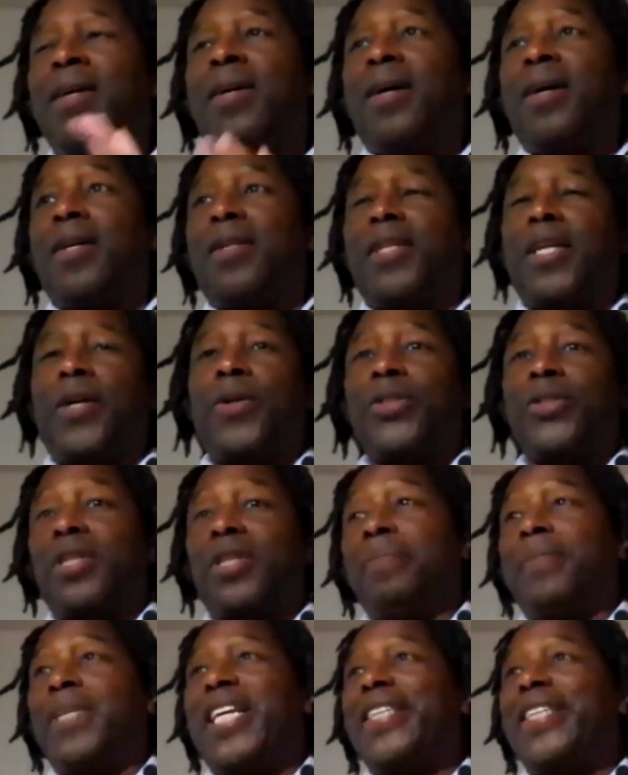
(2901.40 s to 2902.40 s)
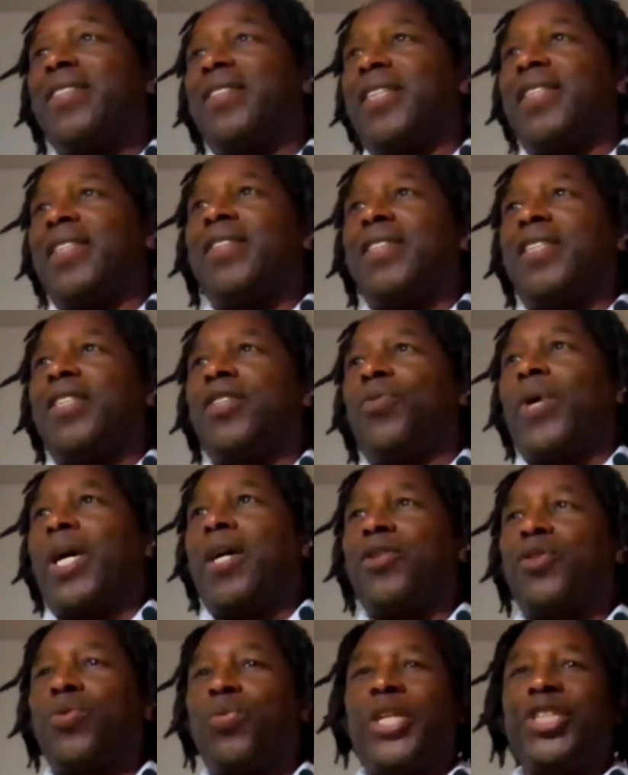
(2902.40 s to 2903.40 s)
Uh, there were some instances where
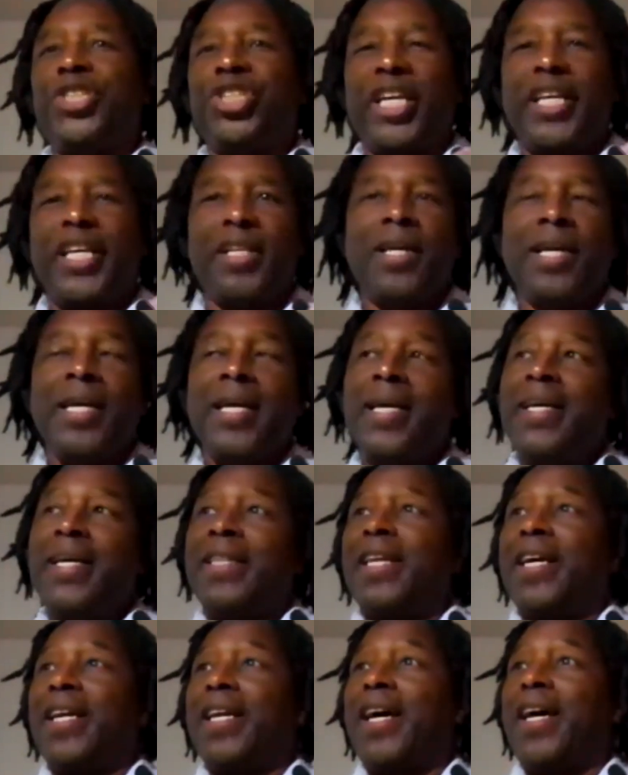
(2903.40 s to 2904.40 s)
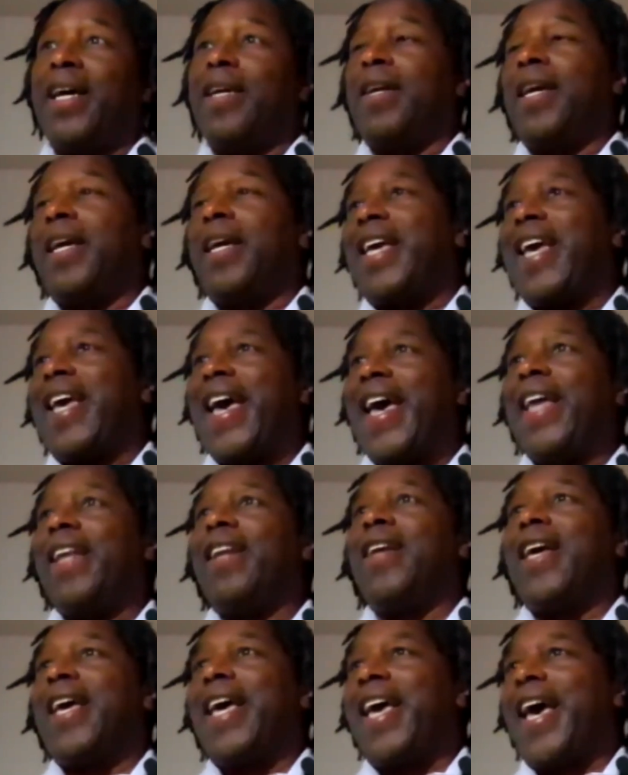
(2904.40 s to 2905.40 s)
I was wishing that I
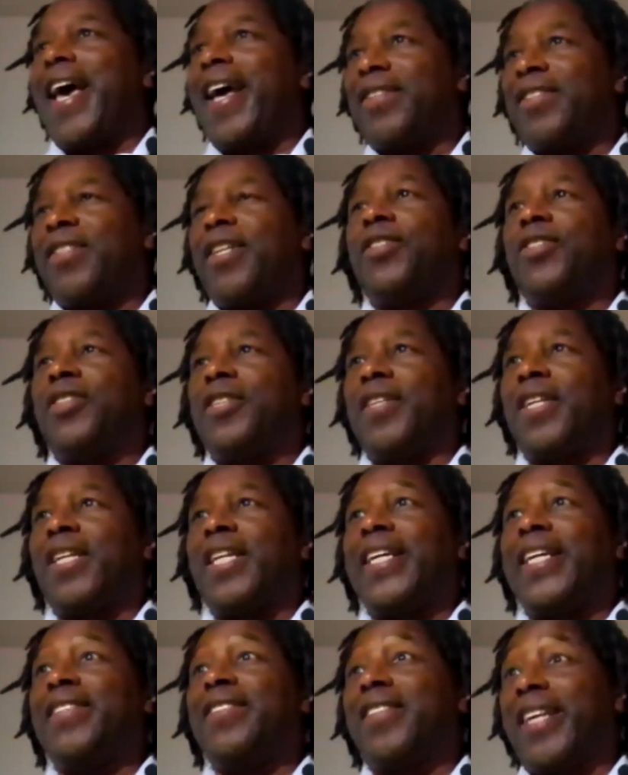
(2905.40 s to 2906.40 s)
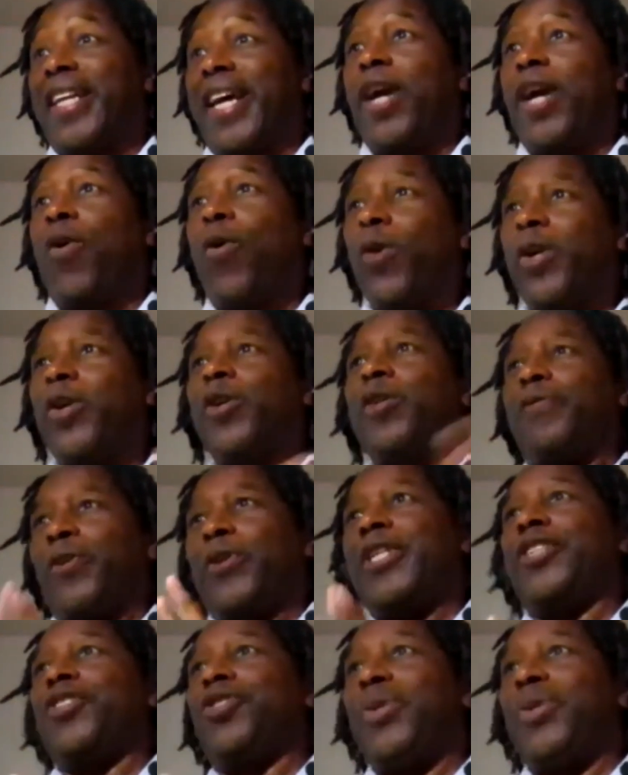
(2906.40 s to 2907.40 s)
had access to the lens that I ordered
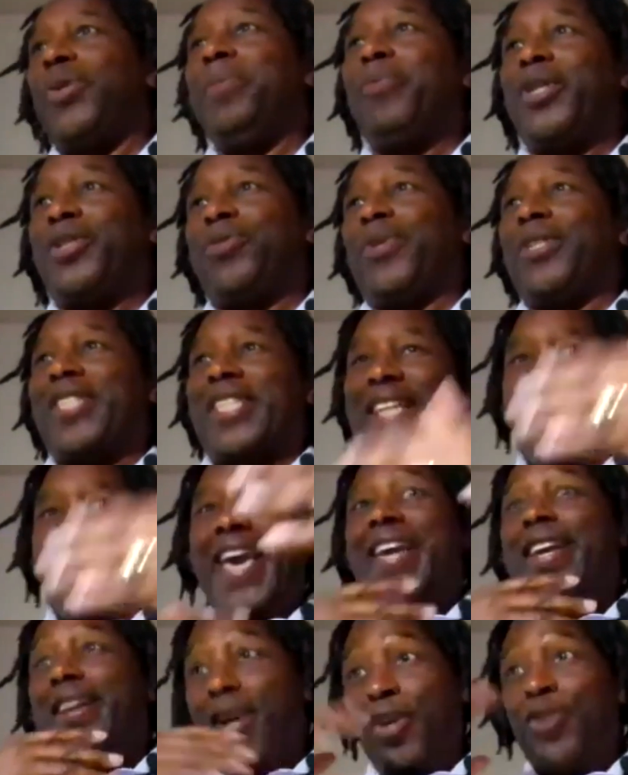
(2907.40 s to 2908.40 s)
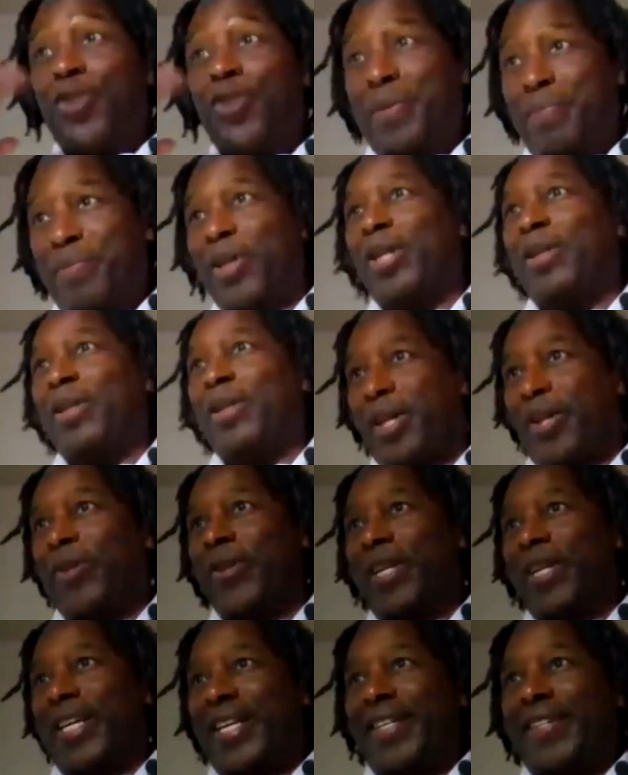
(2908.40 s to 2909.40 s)
for this trip, which was an 800
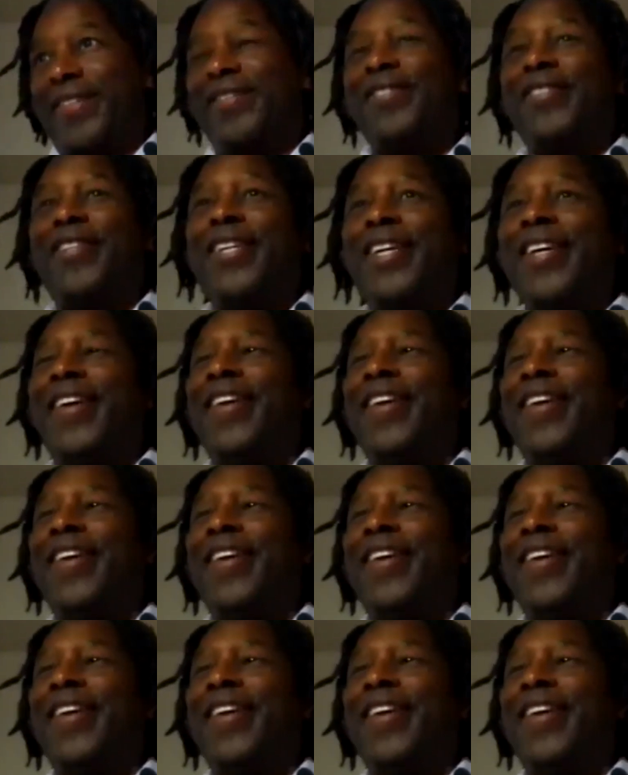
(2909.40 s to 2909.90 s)
millimeter lens,